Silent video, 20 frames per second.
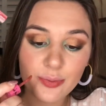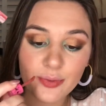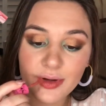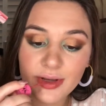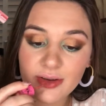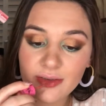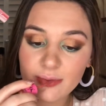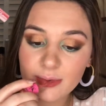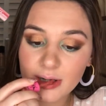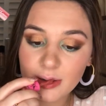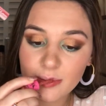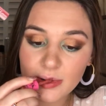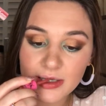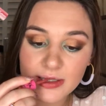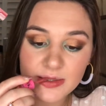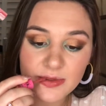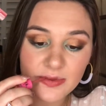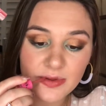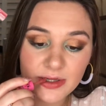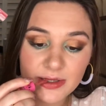3 of my
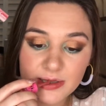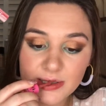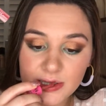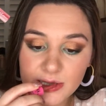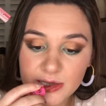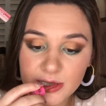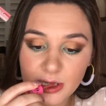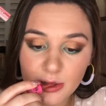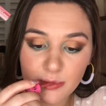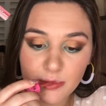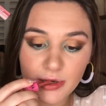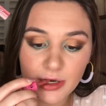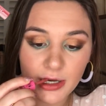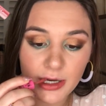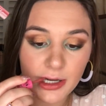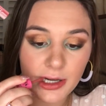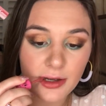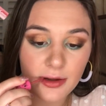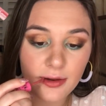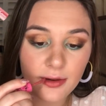best friends are
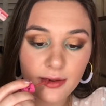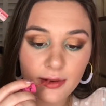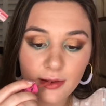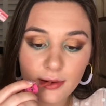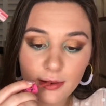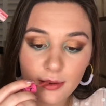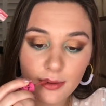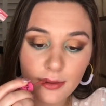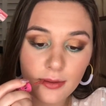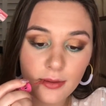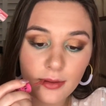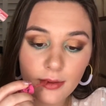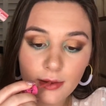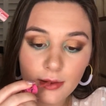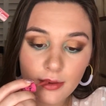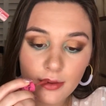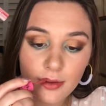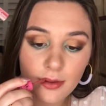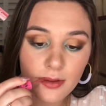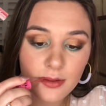Gemini.
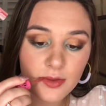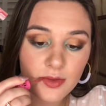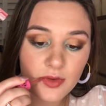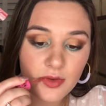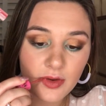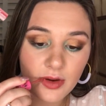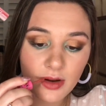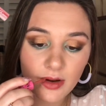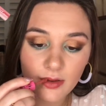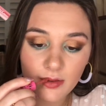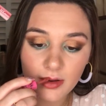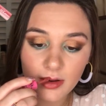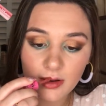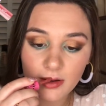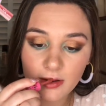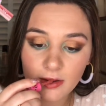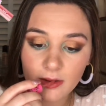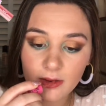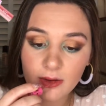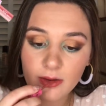Shout
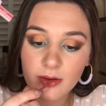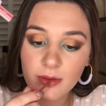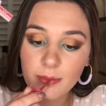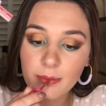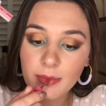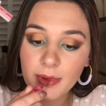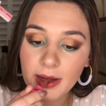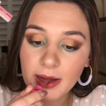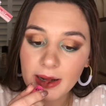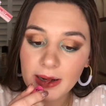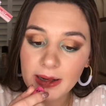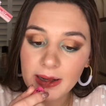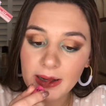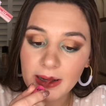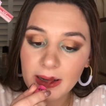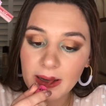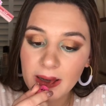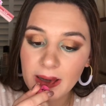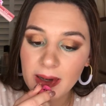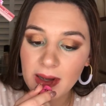out
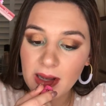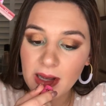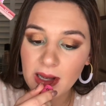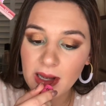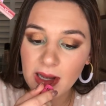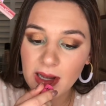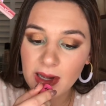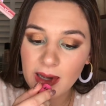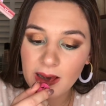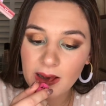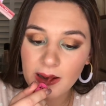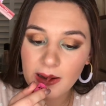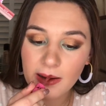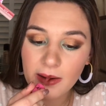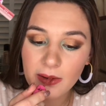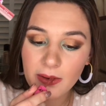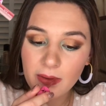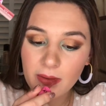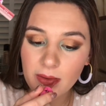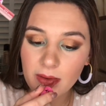Maddie.
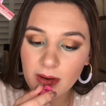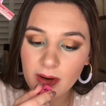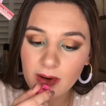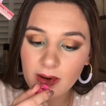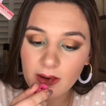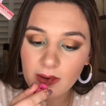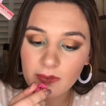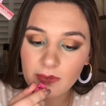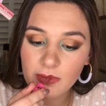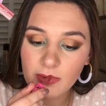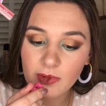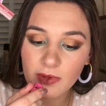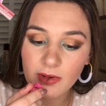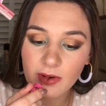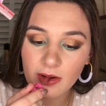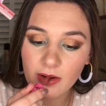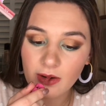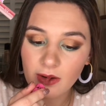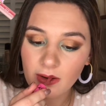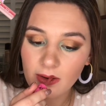Shout out
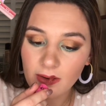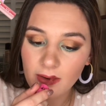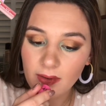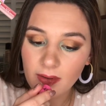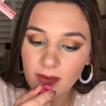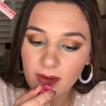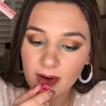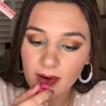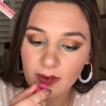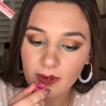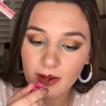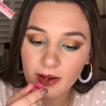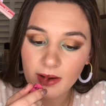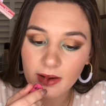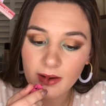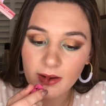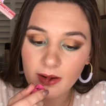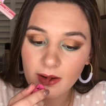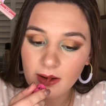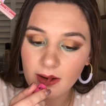Michelle. Shout
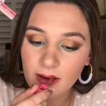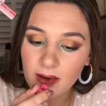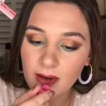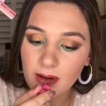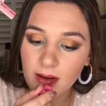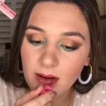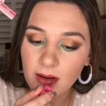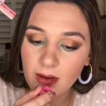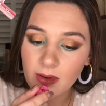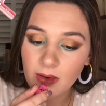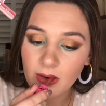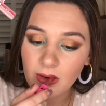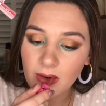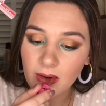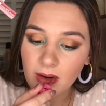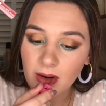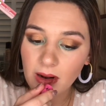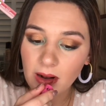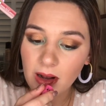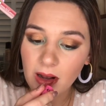out
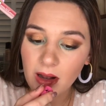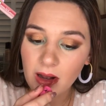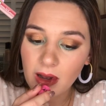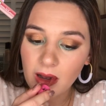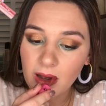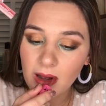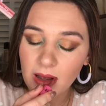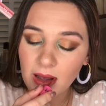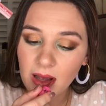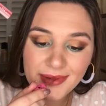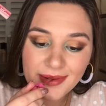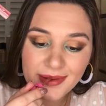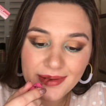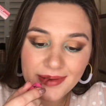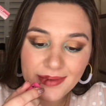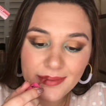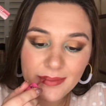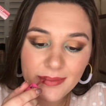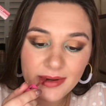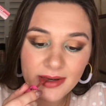Audra.
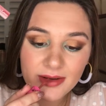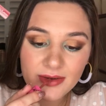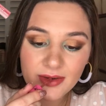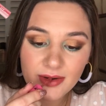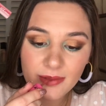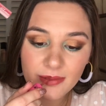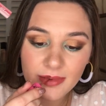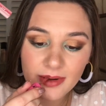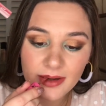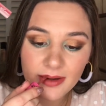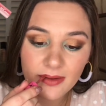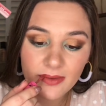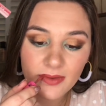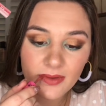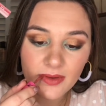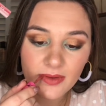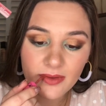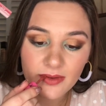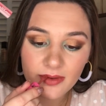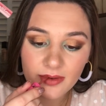My Gemini
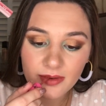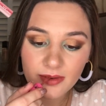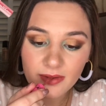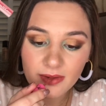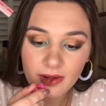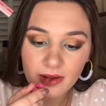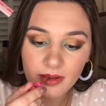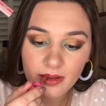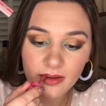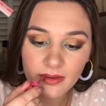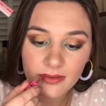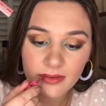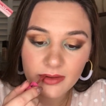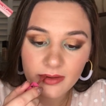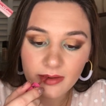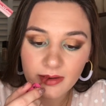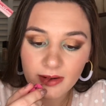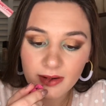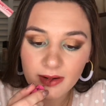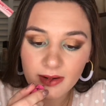sisters. I love you
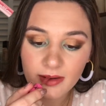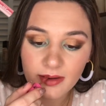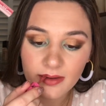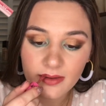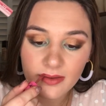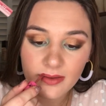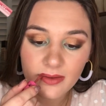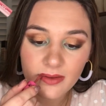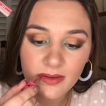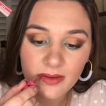guys.